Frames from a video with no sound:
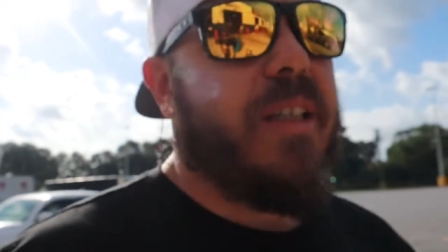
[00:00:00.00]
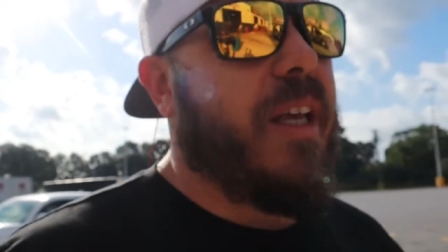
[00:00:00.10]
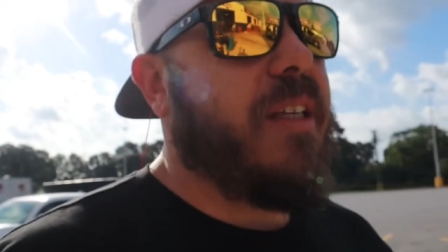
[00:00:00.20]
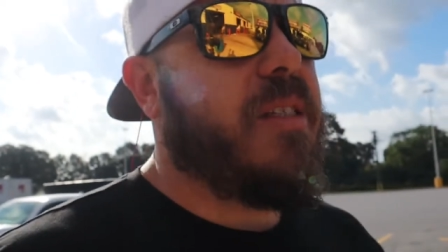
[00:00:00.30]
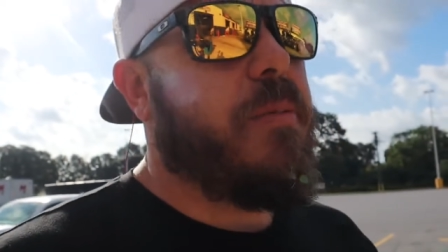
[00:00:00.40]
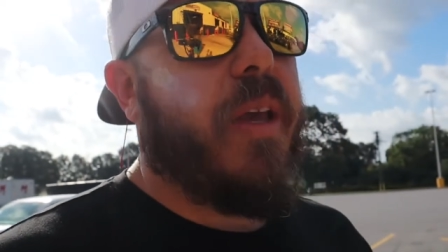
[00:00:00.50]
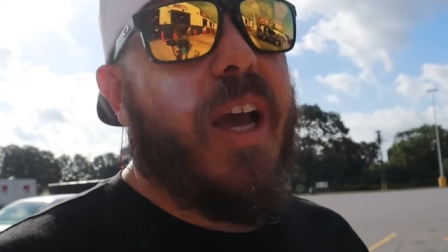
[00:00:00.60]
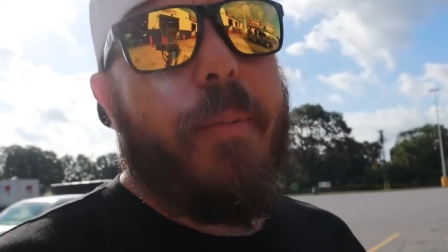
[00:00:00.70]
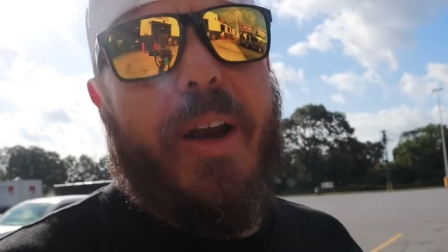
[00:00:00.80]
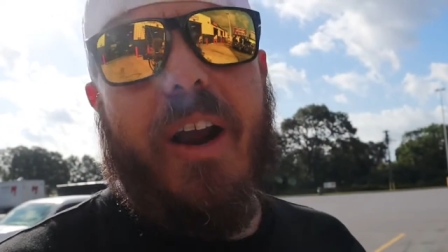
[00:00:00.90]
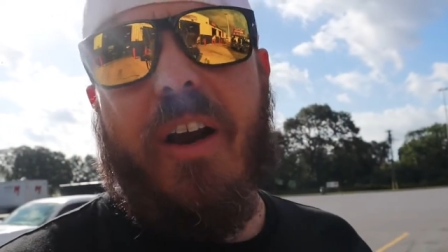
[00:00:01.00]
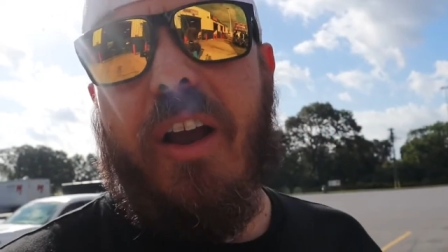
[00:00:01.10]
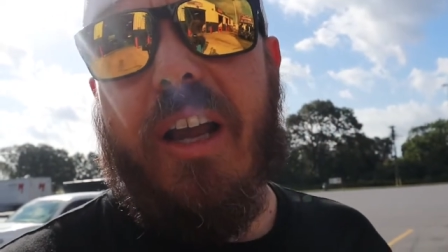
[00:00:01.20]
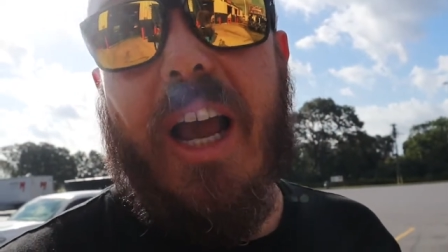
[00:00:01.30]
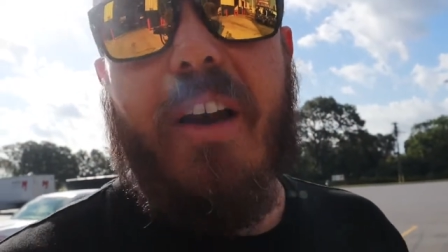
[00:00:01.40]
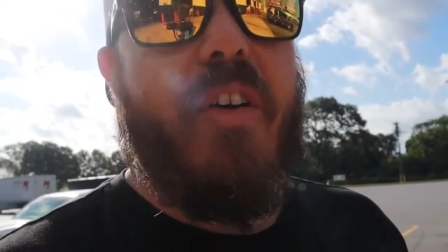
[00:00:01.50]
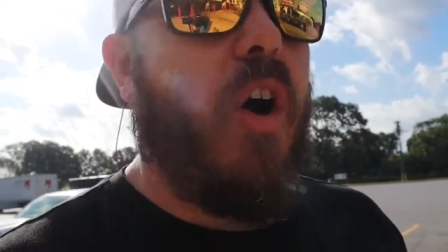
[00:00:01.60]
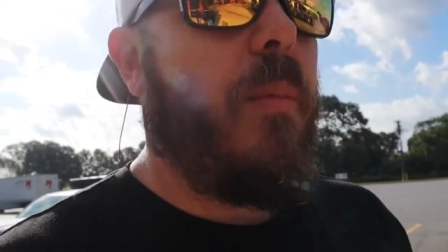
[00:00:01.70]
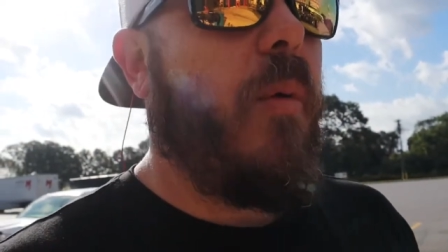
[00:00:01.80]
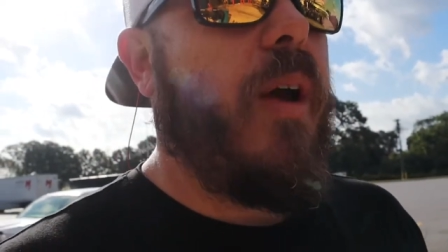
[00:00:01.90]
this is becoming our kind of
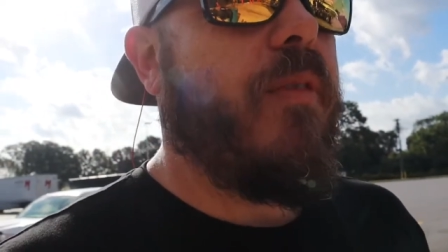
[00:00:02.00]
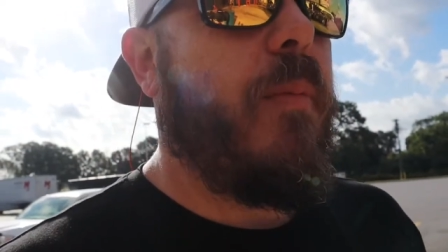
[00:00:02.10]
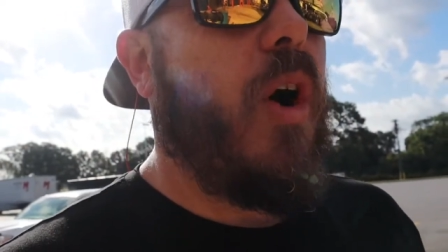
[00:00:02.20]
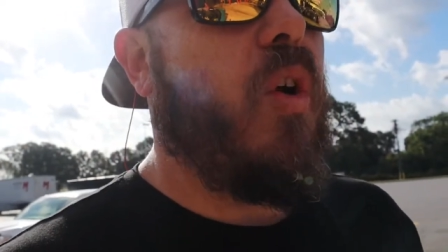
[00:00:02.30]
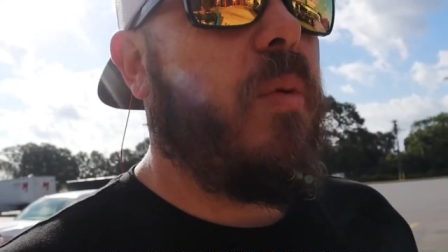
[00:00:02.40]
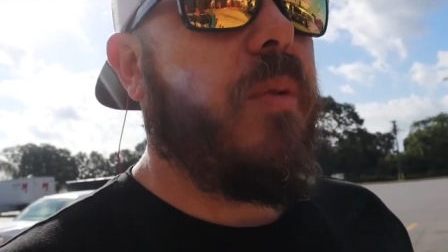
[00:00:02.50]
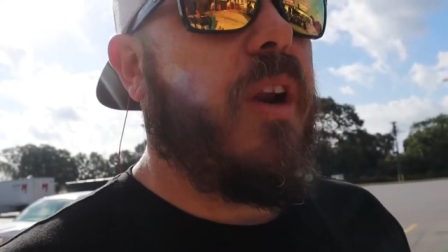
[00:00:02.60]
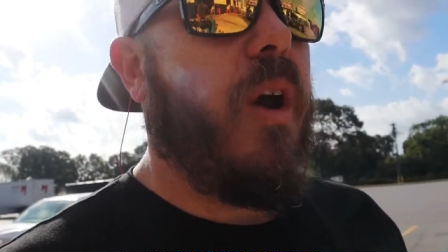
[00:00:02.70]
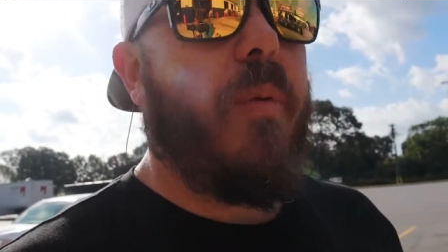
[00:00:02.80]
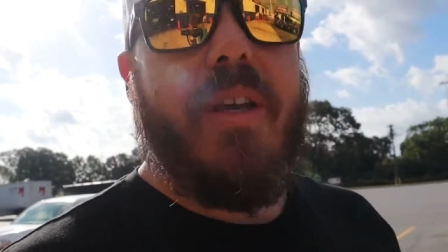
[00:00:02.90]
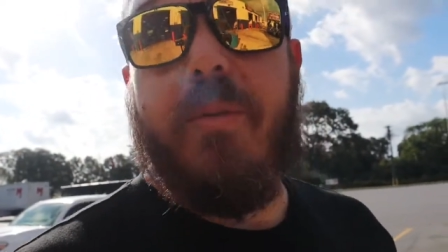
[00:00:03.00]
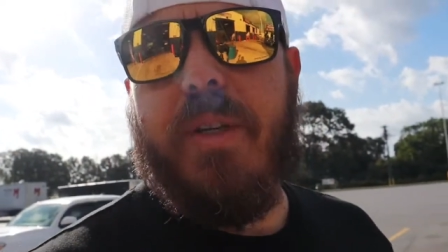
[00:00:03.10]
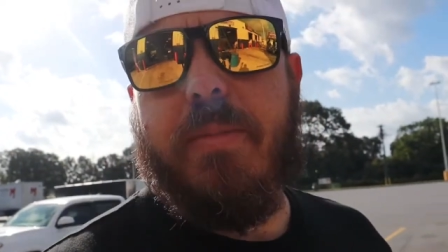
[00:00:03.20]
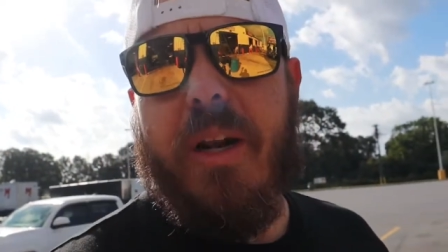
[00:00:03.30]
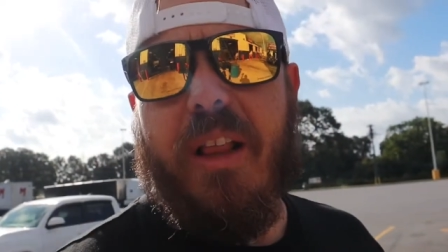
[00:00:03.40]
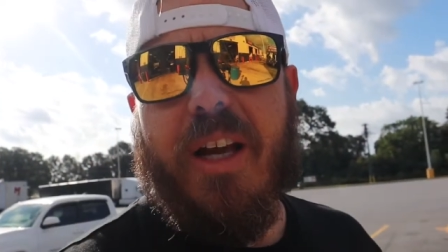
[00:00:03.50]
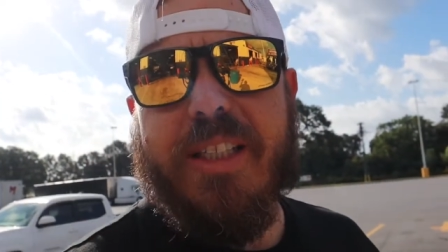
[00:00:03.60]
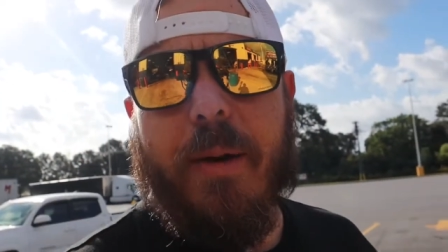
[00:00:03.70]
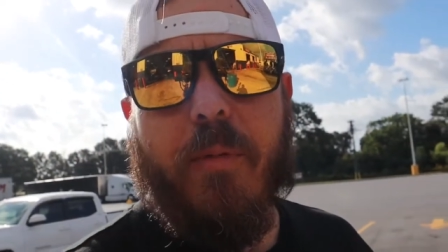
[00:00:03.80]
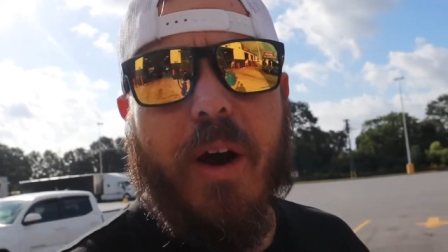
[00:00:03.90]
home away from home. You know, we, we spend a lot of
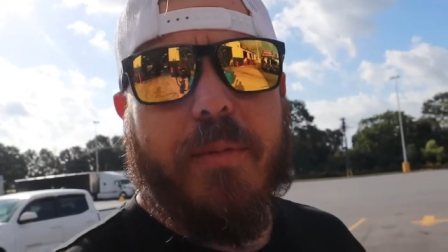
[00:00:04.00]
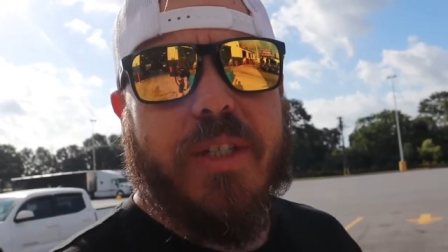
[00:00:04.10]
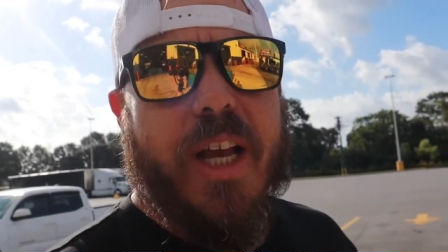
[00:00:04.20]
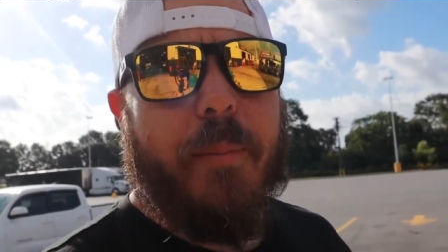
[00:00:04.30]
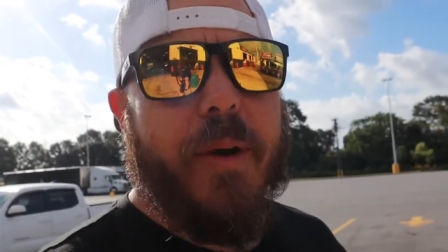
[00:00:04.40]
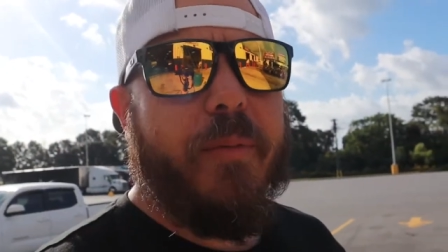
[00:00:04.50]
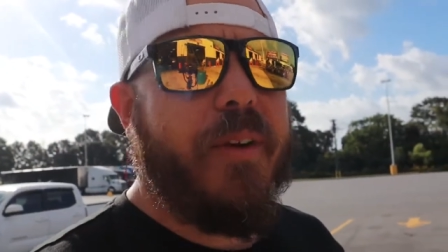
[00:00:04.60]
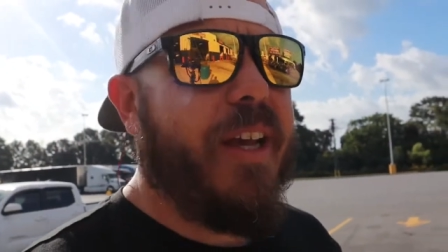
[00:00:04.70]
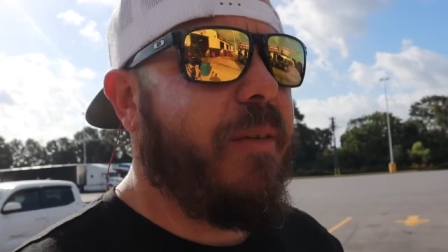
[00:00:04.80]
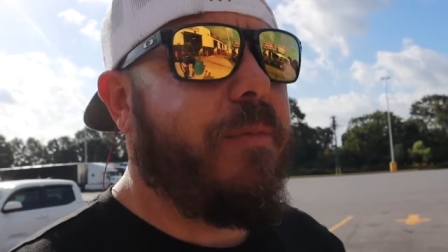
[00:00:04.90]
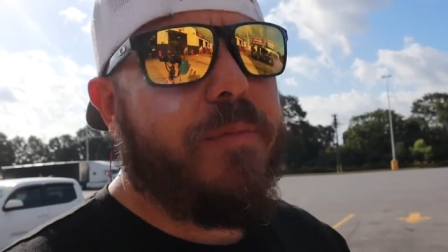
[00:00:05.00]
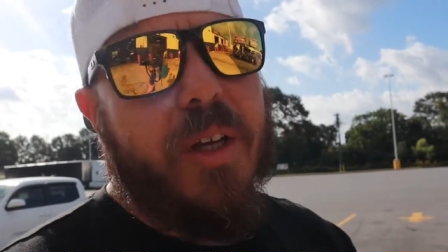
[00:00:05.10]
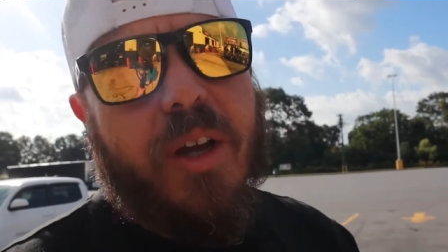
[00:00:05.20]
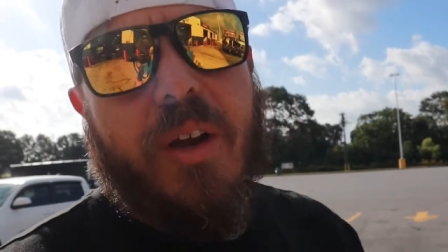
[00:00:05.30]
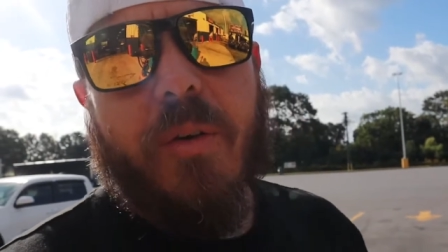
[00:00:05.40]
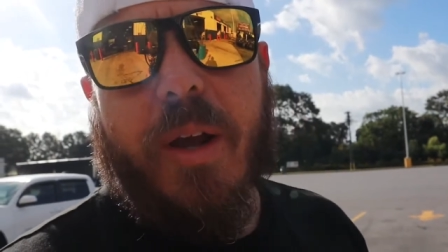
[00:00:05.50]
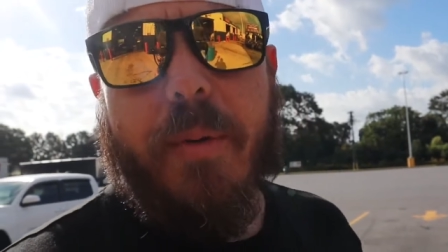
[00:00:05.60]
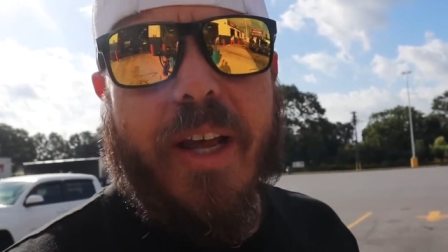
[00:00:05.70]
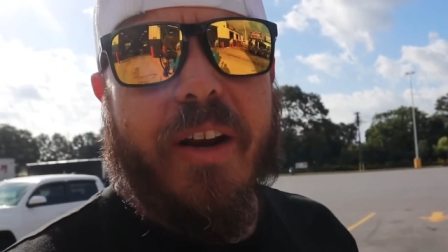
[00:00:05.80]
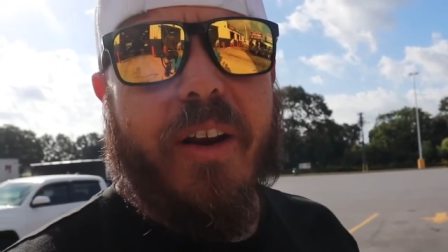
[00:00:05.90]
time in Robertsdale, but yeah,
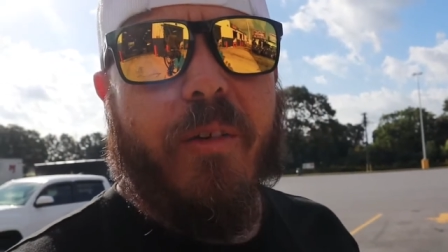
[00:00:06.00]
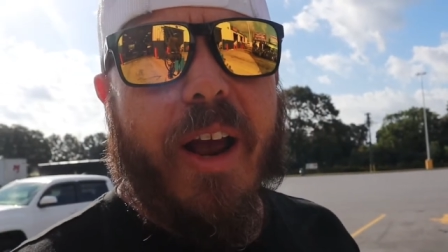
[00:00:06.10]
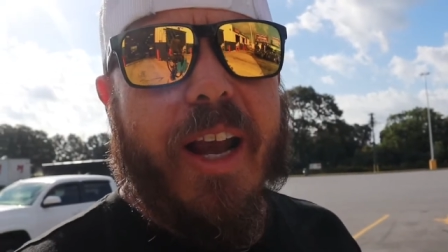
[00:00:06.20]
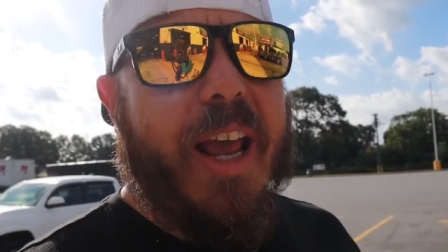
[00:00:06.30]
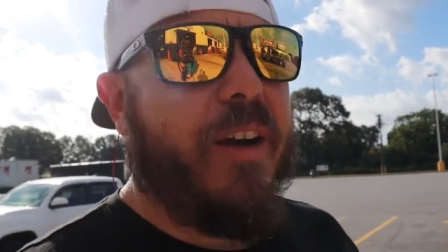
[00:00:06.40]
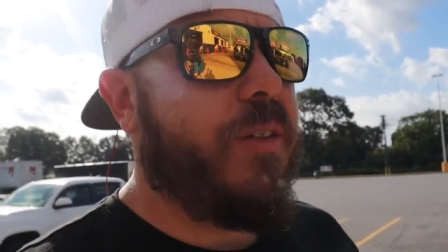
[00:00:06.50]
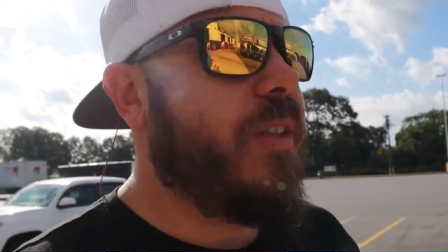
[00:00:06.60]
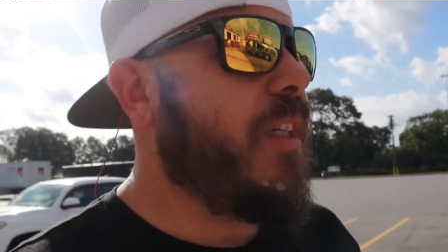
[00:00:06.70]
coming down here right now.